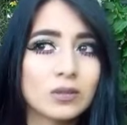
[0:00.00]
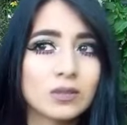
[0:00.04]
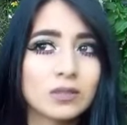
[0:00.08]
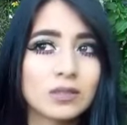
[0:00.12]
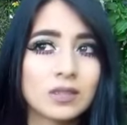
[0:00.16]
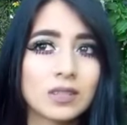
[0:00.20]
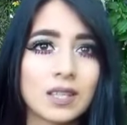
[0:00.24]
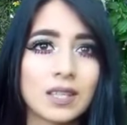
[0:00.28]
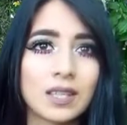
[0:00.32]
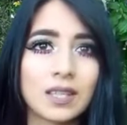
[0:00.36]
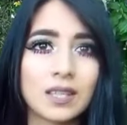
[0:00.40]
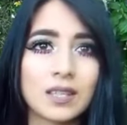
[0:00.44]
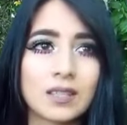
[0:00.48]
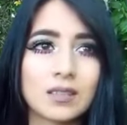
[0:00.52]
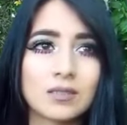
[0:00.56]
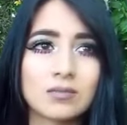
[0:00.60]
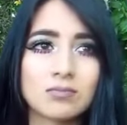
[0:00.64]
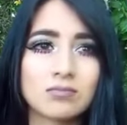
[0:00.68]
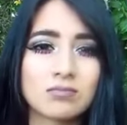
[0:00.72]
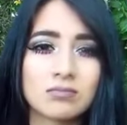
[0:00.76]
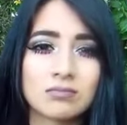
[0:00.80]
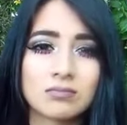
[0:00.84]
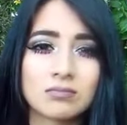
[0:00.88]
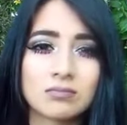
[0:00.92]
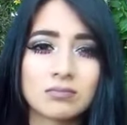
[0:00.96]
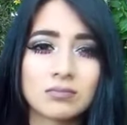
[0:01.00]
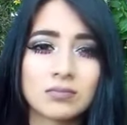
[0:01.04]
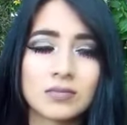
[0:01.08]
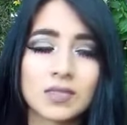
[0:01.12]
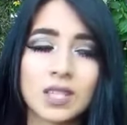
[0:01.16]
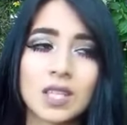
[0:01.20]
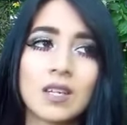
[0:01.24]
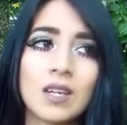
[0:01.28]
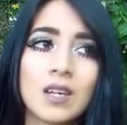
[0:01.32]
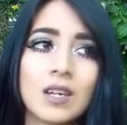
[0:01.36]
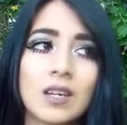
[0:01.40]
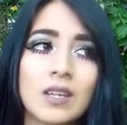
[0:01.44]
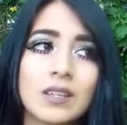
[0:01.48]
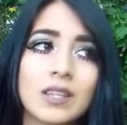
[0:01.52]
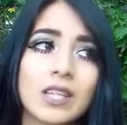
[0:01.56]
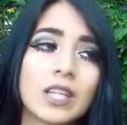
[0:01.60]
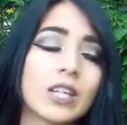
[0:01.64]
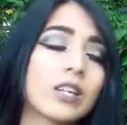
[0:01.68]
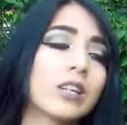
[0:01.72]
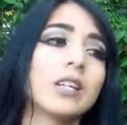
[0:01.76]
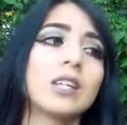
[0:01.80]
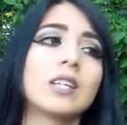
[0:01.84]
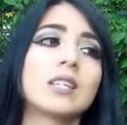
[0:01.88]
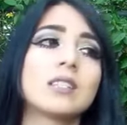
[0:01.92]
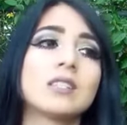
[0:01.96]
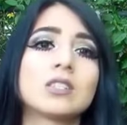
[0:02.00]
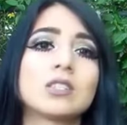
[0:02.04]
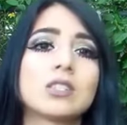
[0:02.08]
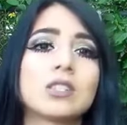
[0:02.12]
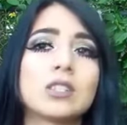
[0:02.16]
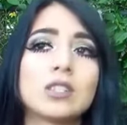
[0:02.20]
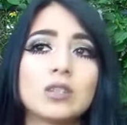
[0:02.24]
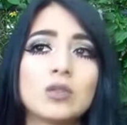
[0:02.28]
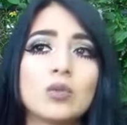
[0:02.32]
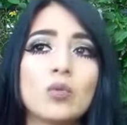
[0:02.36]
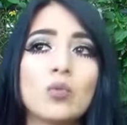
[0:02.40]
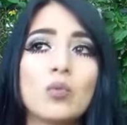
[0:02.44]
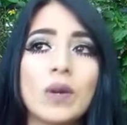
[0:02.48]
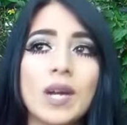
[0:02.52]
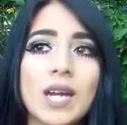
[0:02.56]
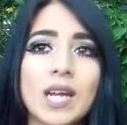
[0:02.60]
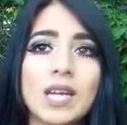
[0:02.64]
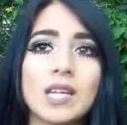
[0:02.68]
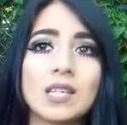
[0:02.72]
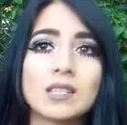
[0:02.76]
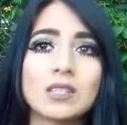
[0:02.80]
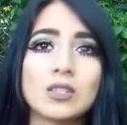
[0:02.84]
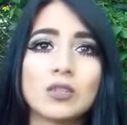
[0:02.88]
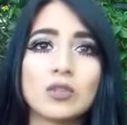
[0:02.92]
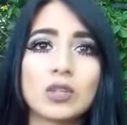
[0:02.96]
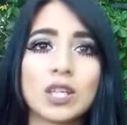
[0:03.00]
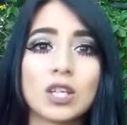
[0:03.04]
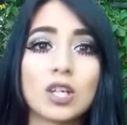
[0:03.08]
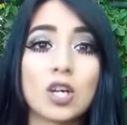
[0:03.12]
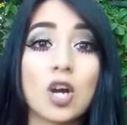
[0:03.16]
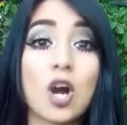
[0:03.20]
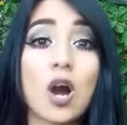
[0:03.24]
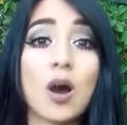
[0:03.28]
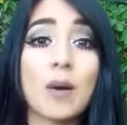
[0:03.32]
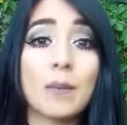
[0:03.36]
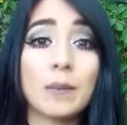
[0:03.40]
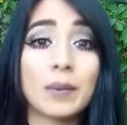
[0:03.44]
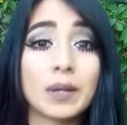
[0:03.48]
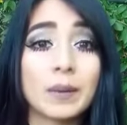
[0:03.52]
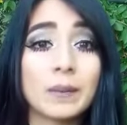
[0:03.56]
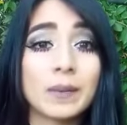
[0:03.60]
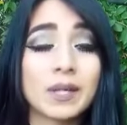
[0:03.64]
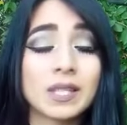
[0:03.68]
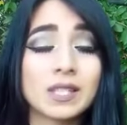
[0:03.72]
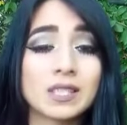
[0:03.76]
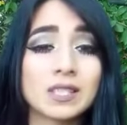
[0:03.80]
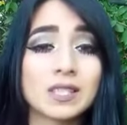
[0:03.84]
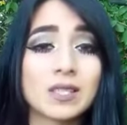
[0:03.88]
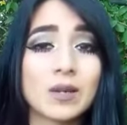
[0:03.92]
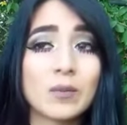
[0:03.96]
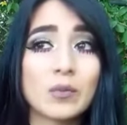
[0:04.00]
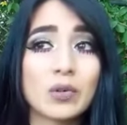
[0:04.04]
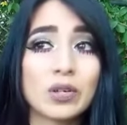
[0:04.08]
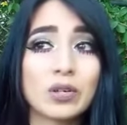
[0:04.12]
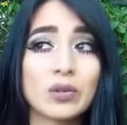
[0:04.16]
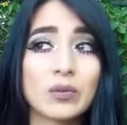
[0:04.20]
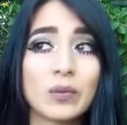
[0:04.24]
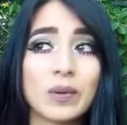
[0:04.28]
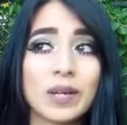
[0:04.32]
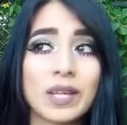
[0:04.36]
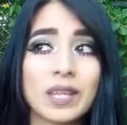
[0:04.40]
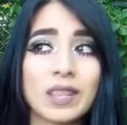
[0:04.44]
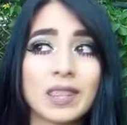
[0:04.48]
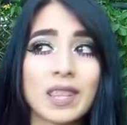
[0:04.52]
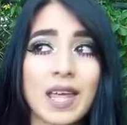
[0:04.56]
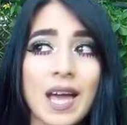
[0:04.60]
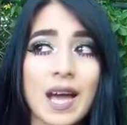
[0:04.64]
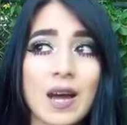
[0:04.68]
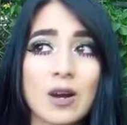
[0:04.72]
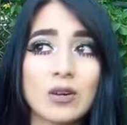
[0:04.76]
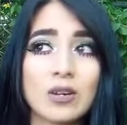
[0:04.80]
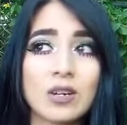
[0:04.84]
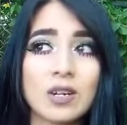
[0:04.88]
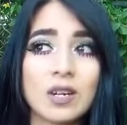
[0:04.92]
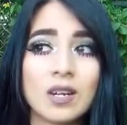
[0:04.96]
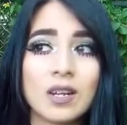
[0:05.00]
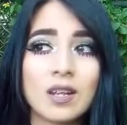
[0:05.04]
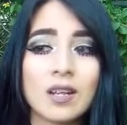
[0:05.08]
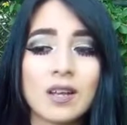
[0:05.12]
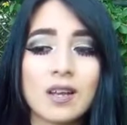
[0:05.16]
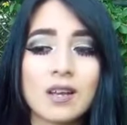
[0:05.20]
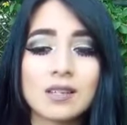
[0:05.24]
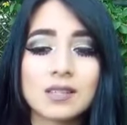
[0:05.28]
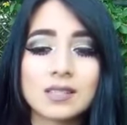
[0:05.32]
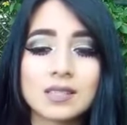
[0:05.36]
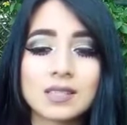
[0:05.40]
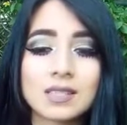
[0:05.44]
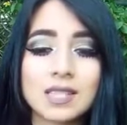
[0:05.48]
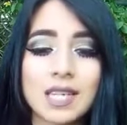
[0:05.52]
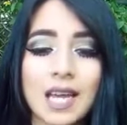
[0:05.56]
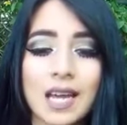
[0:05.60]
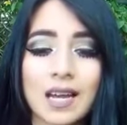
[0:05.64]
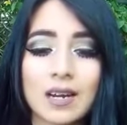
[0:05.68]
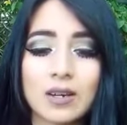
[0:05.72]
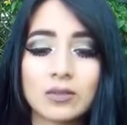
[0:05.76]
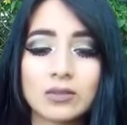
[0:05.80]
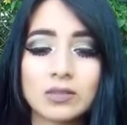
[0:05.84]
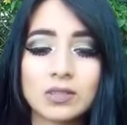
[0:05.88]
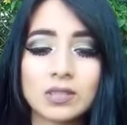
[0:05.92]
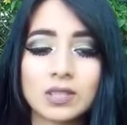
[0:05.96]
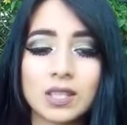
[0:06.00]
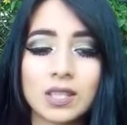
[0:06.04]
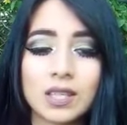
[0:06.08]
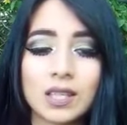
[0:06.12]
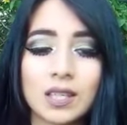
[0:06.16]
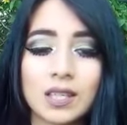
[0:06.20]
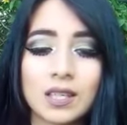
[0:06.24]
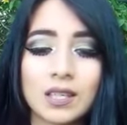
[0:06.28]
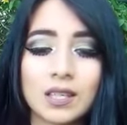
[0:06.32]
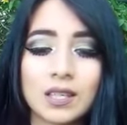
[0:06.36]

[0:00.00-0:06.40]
Like, there is certain ways you can compliment someone without sounding